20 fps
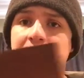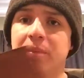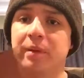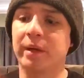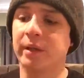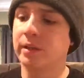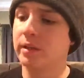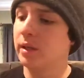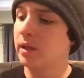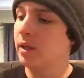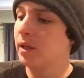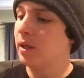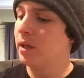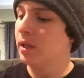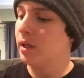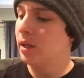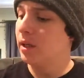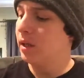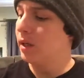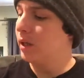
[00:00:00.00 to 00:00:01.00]
but
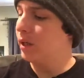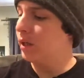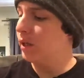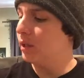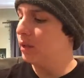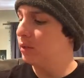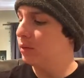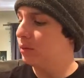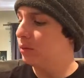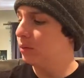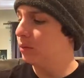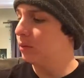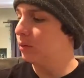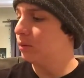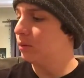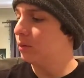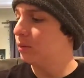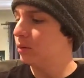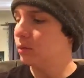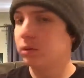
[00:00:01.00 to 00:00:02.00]

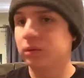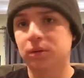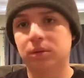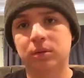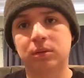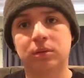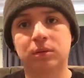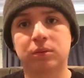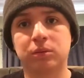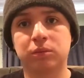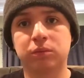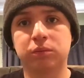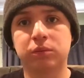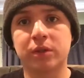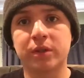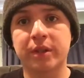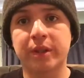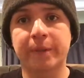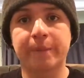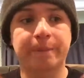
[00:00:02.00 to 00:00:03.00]

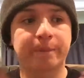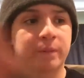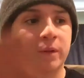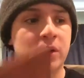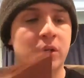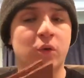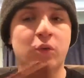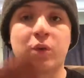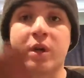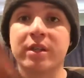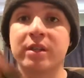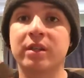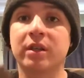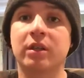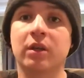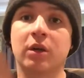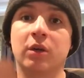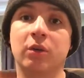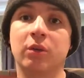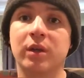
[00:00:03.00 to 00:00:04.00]
we'll see.
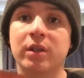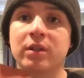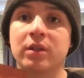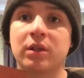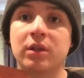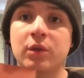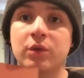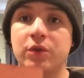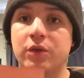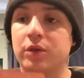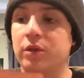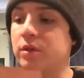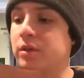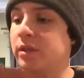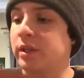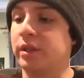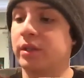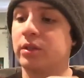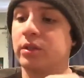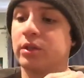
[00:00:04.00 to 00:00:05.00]
Rustico journals.
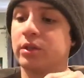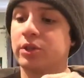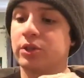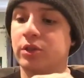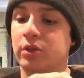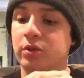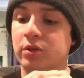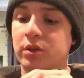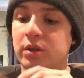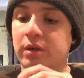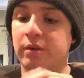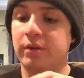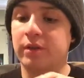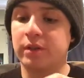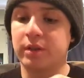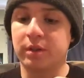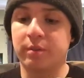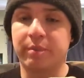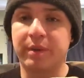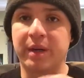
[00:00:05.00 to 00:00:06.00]
They do the journal
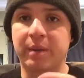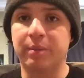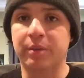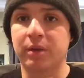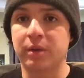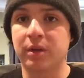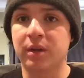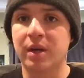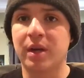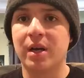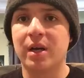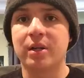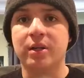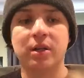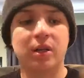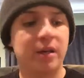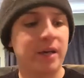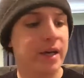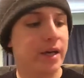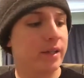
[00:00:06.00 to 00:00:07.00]
covers and the paper. It's
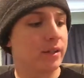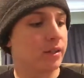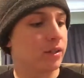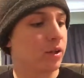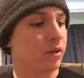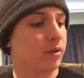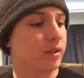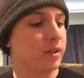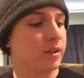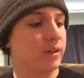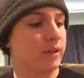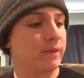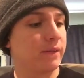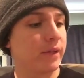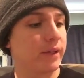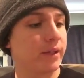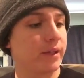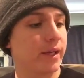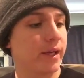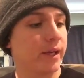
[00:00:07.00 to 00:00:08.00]
all hand sewn and stuff
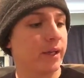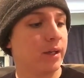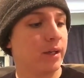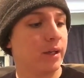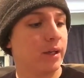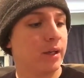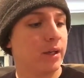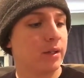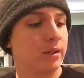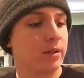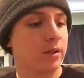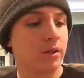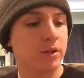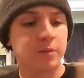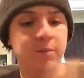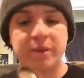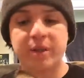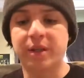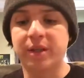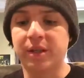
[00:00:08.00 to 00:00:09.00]
like that. So
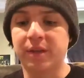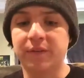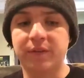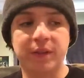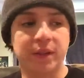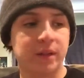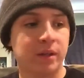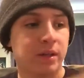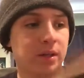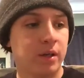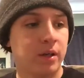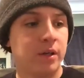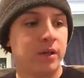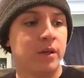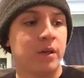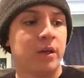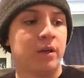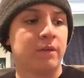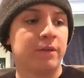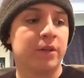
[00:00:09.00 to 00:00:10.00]
it's pretty nifty.
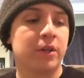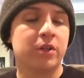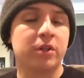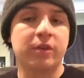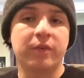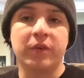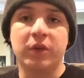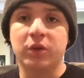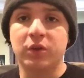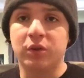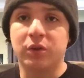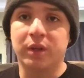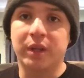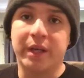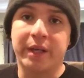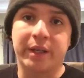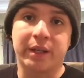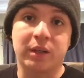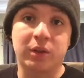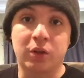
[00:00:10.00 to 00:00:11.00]
For those of you who
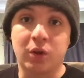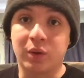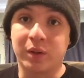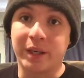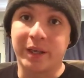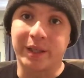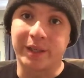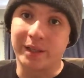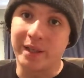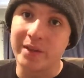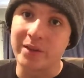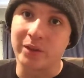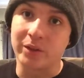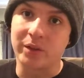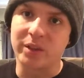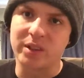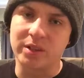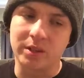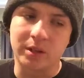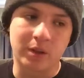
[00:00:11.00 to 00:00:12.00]
don't like leather
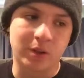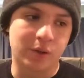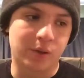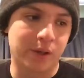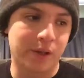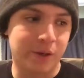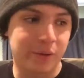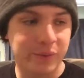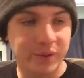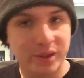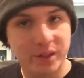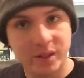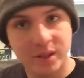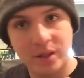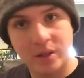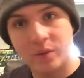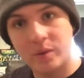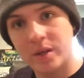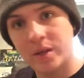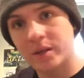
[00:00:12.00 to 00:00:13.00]
goods, though, I would
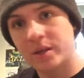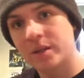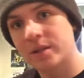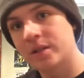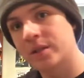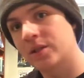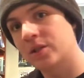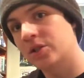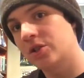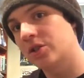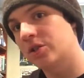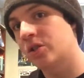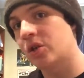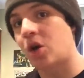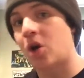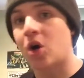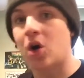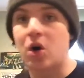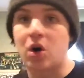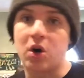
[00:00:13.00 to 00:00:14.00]
stay away because it's just
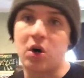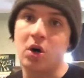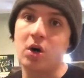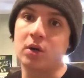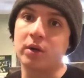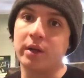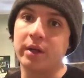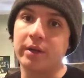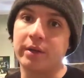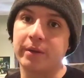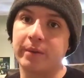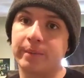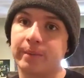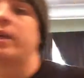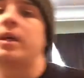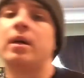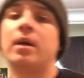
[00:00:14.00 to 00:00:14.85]
all leather.